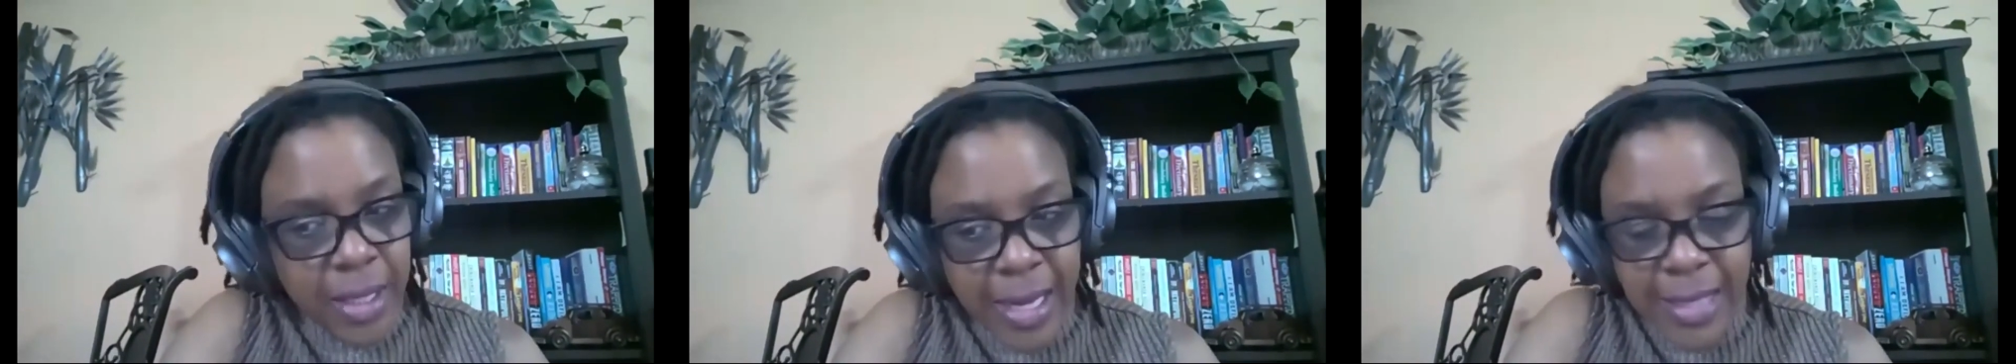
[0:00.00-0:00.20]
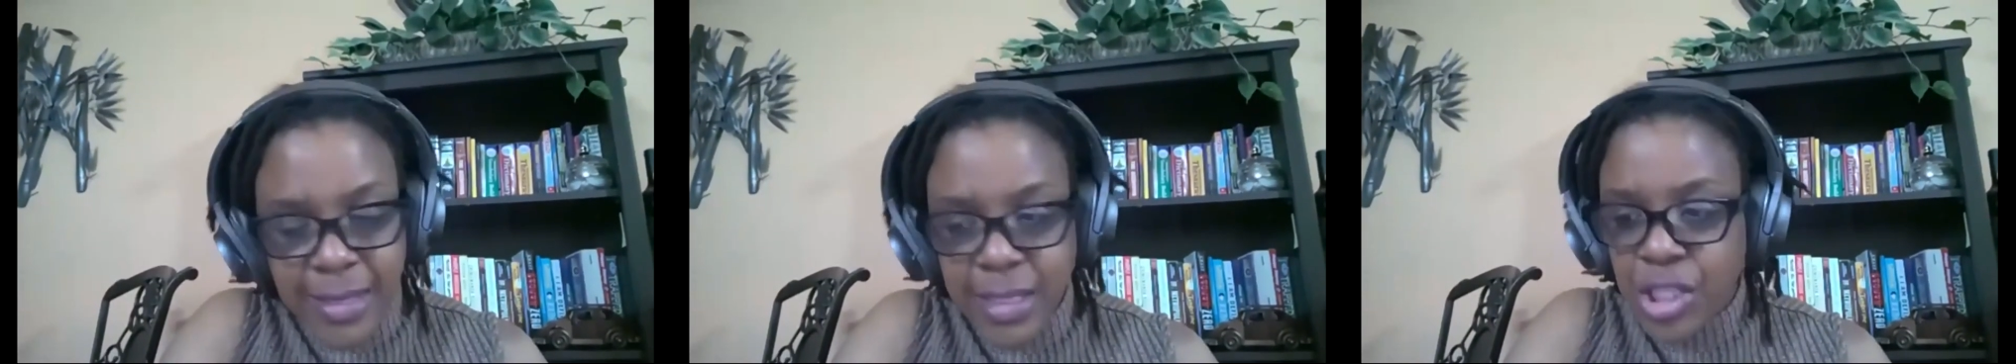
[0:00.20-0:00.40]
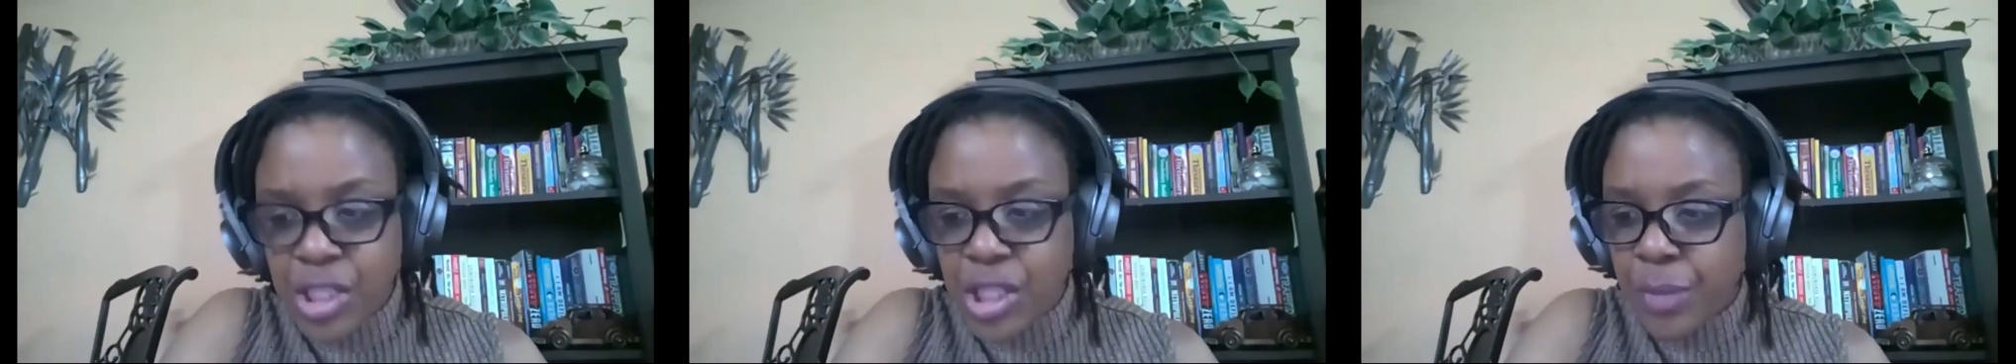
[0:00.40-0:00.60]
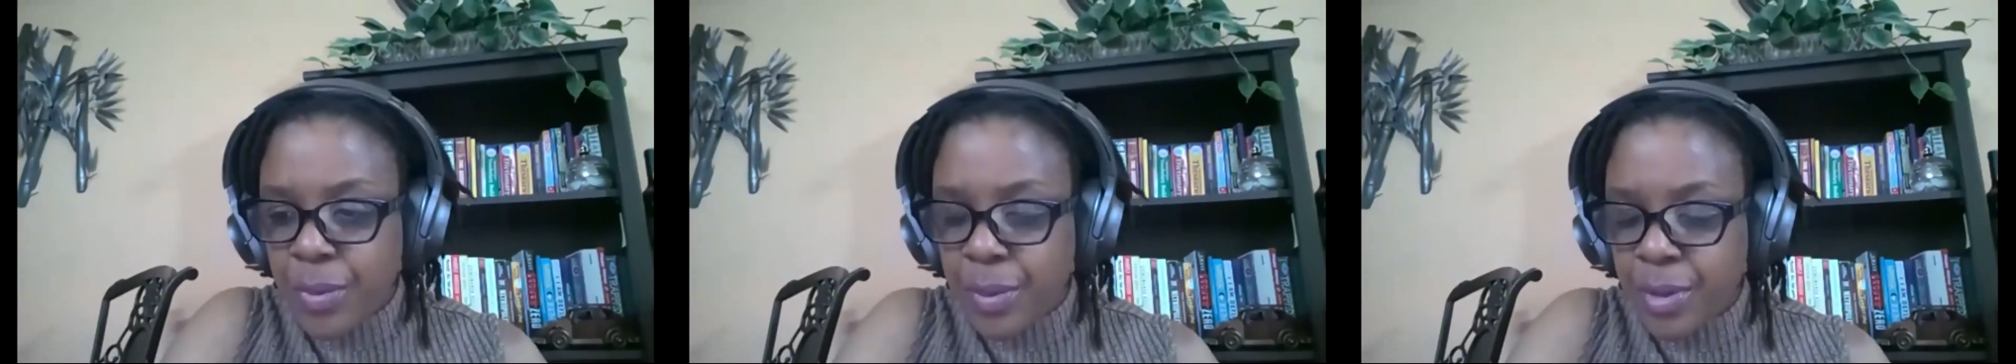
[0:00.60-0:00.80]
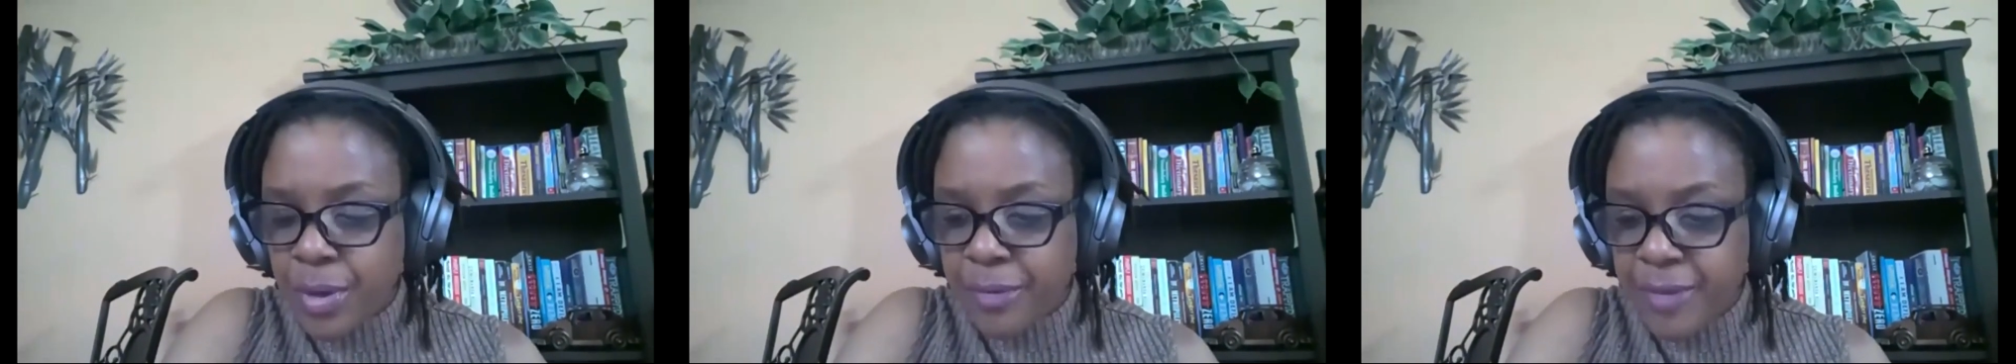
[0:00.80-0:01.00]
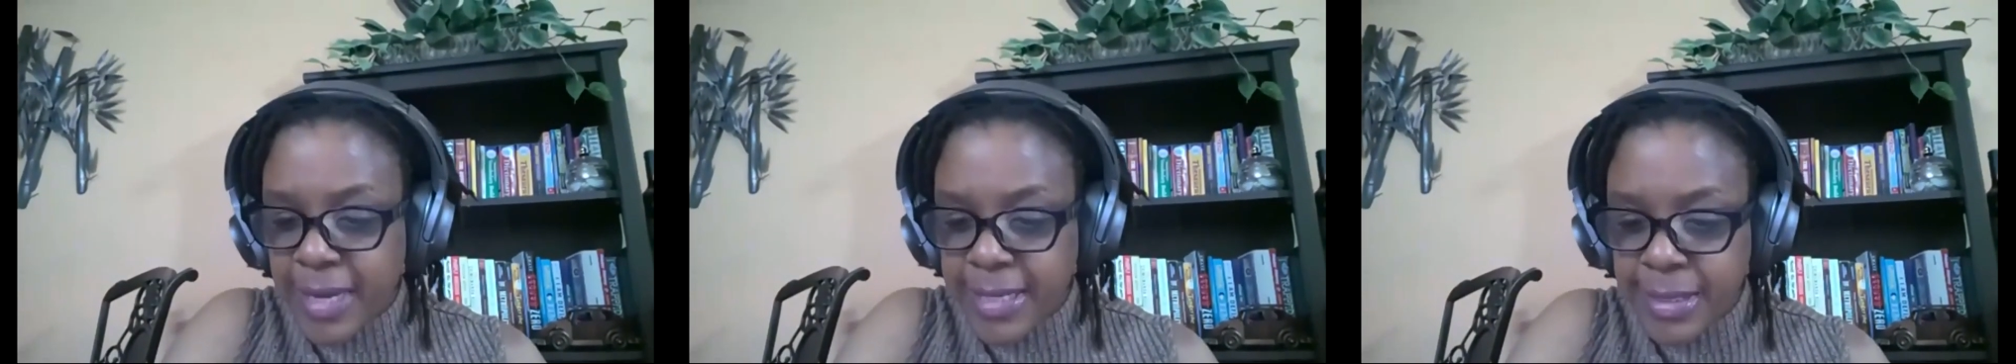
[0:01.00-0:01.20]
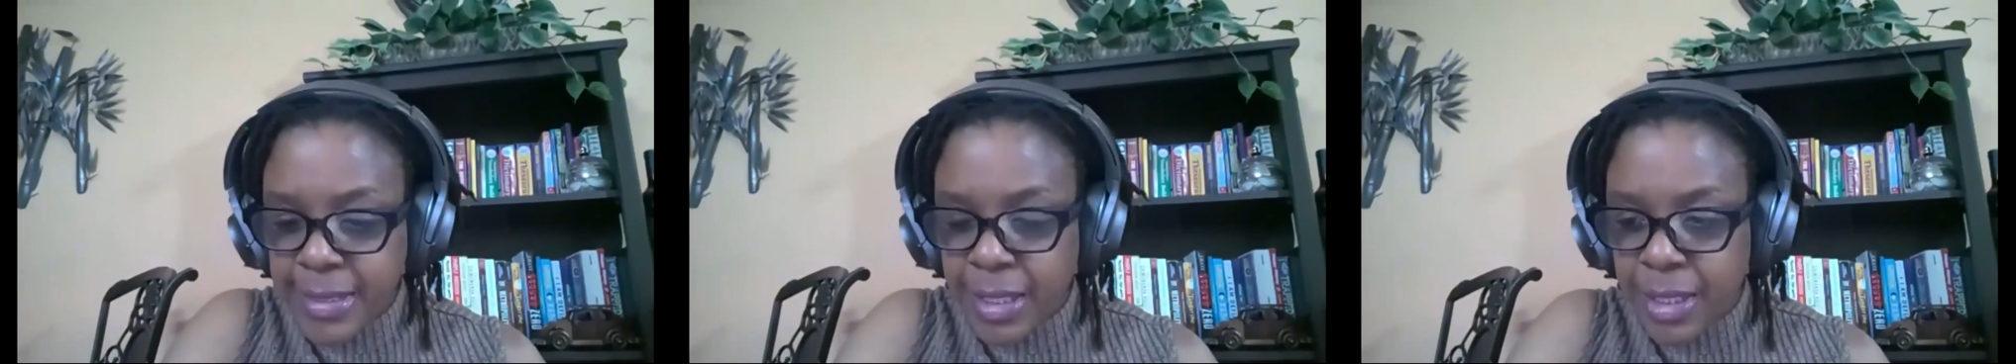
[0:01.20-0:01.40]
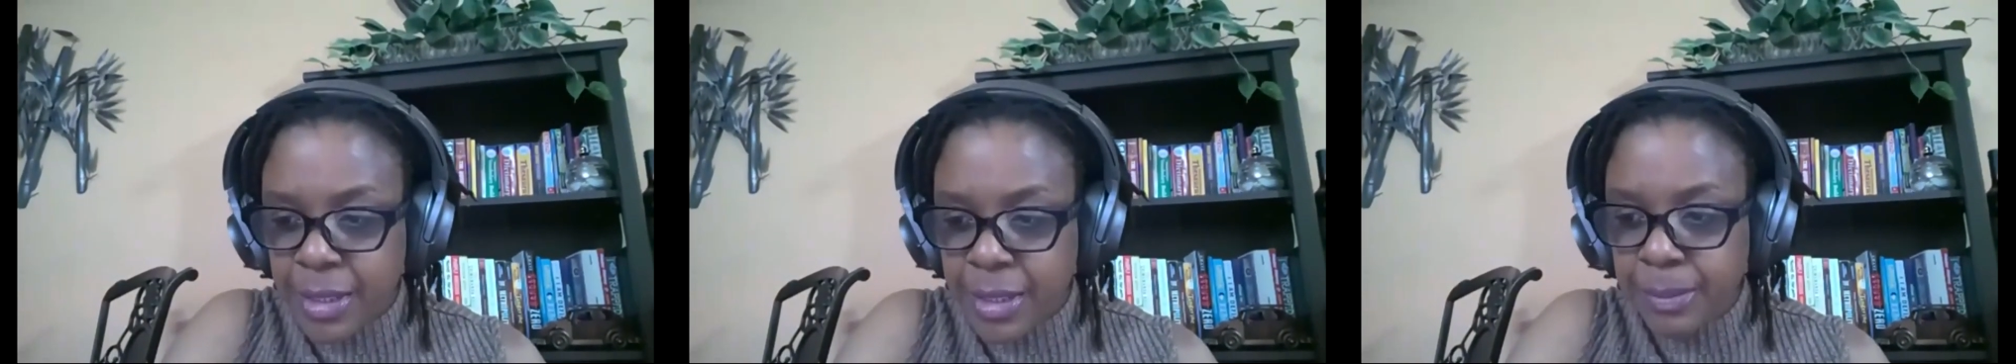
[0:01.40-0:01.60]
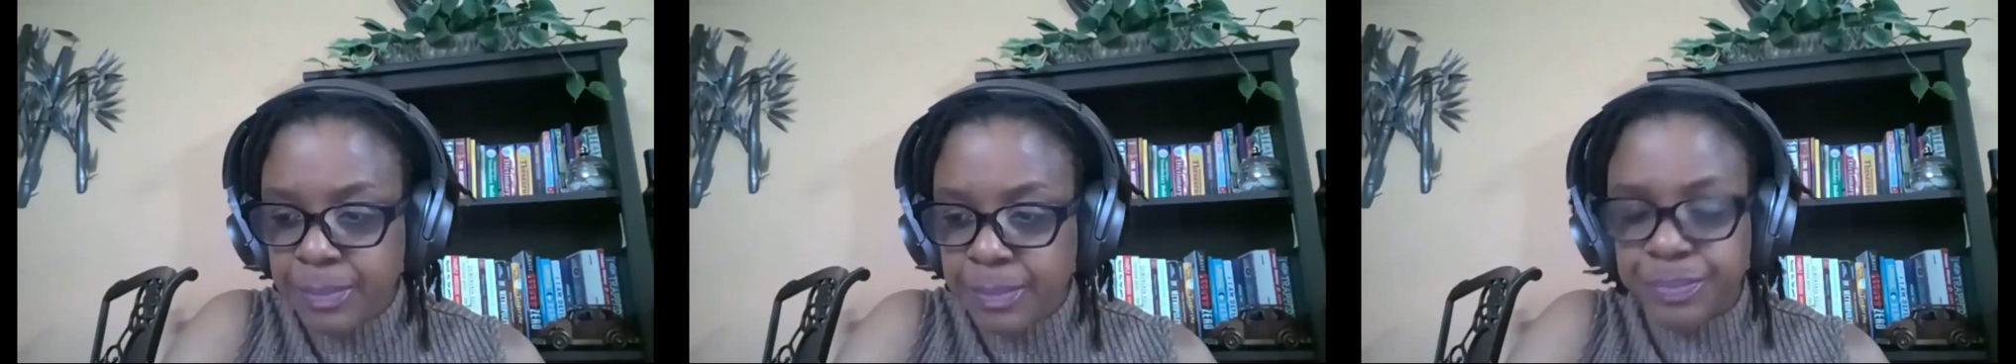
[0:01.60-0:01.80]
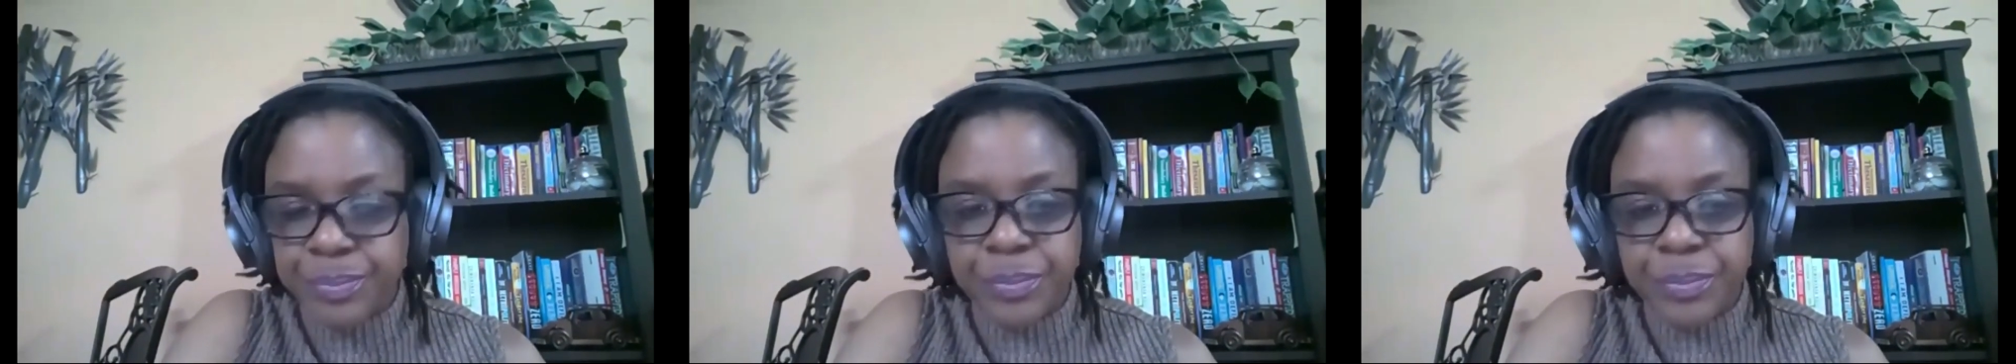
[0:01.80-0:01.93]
class in January of last year.